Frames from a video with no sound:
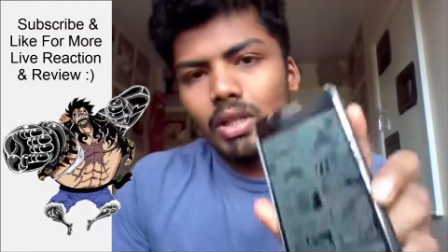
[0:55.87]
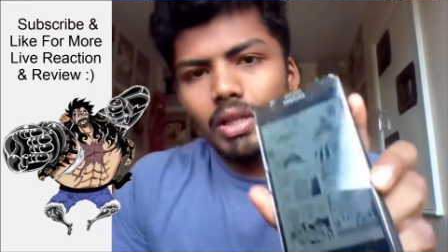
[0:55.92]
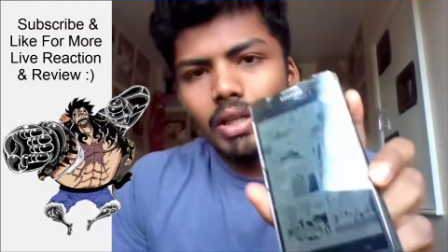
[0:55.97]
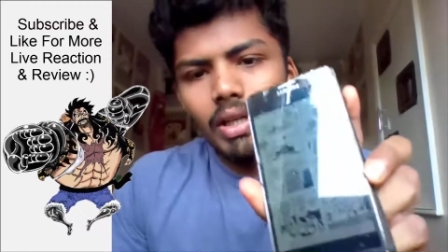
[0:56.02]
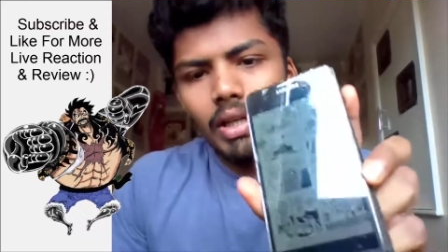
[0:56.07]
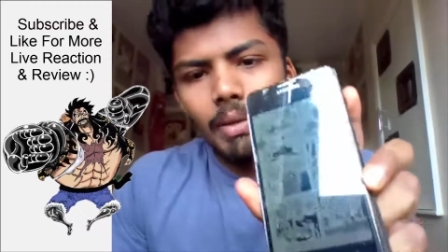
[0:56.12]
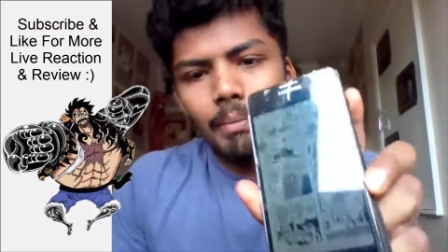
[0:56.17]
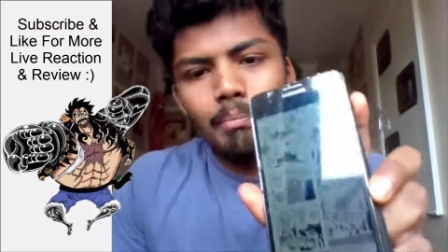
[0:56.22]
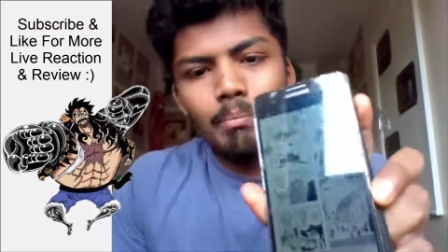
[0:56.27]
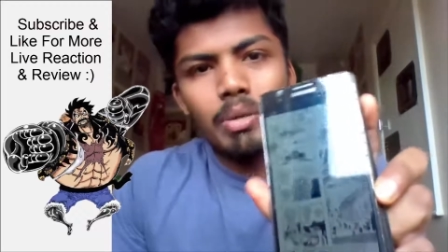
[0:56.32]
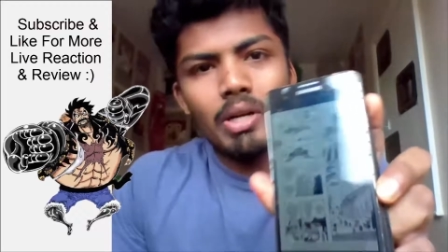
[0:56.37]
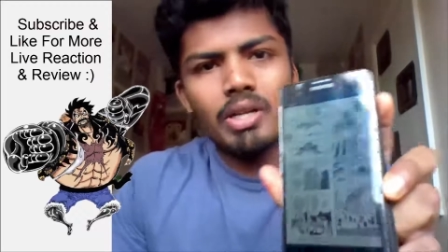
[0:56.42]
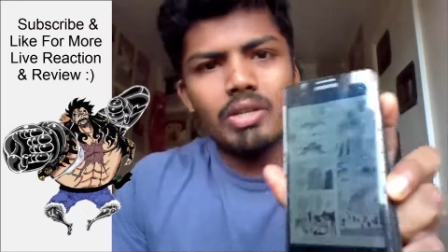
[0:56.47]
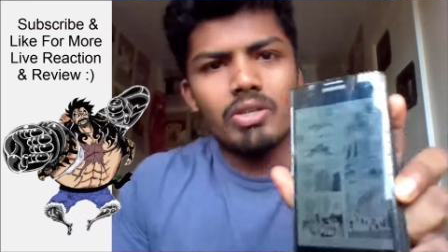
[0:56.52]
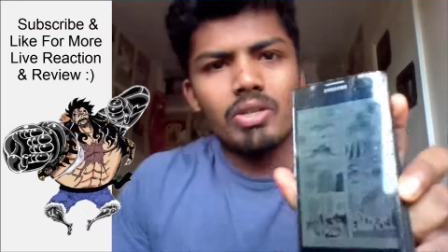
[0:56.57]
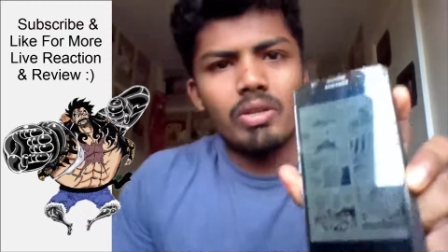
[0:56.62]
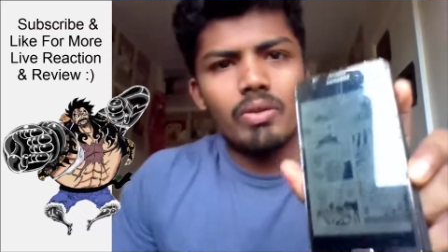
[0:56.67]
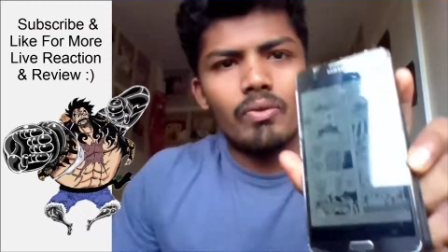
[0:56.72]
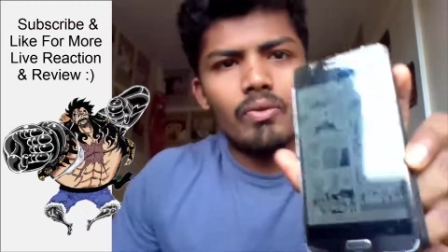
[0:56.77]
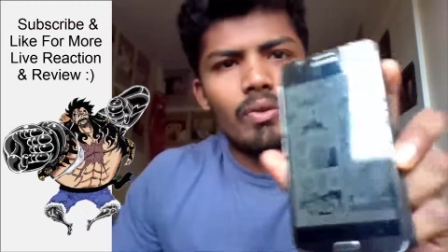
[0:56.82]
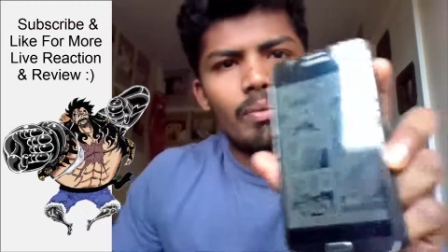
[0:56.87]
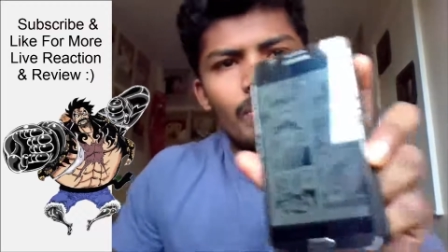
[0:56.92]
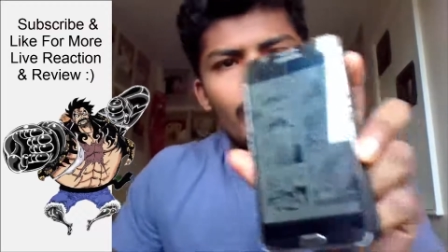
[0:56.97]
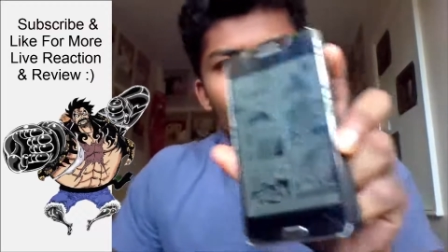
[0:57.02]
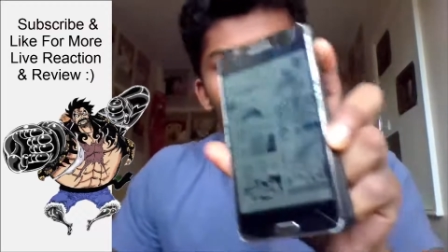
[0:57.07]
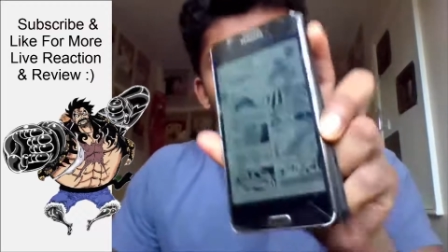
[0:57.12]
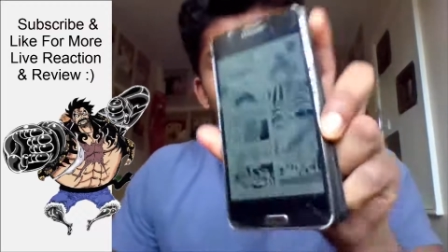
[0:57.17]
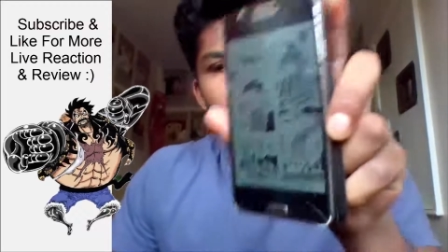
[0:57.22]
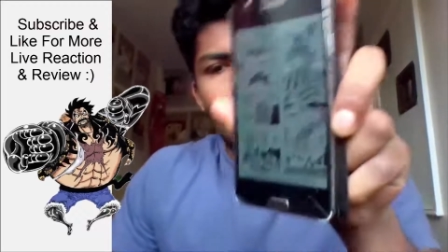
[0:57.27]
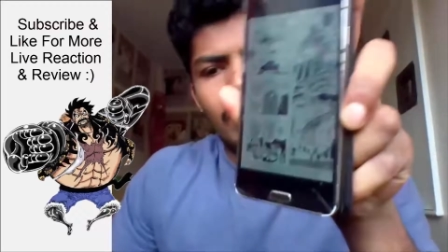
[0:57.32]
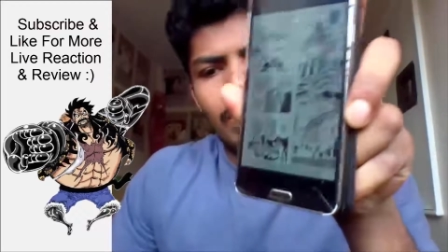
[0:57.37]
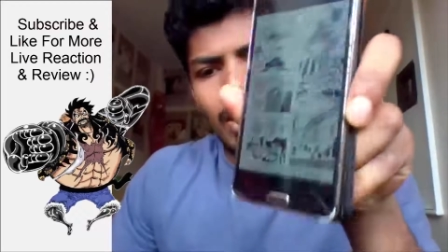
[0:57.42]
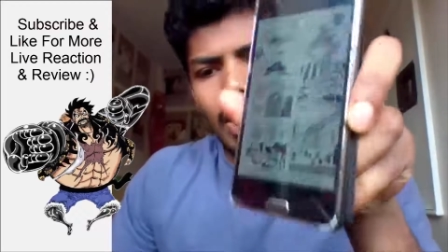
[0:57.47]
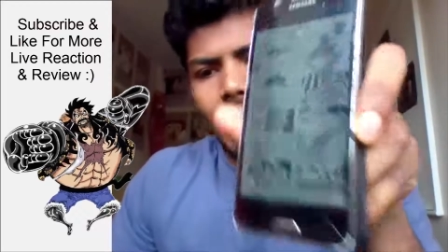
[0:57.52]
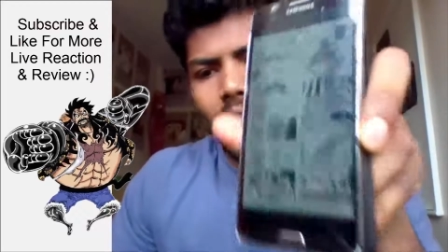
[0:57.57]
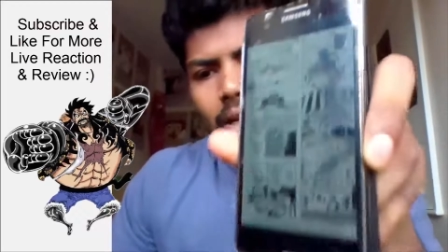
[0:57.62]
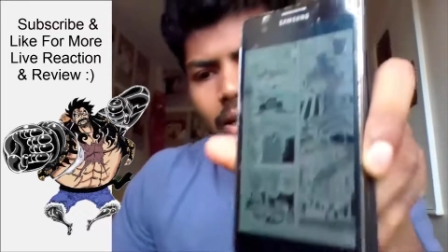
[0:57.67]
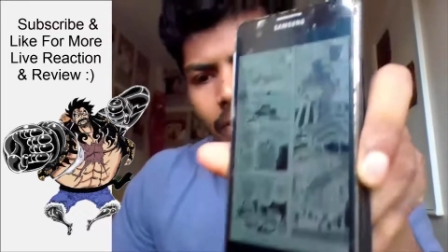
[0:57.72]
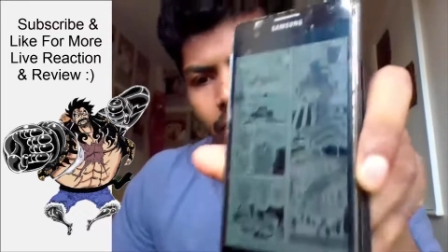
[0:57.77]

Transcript: uh, bridge from the first uh,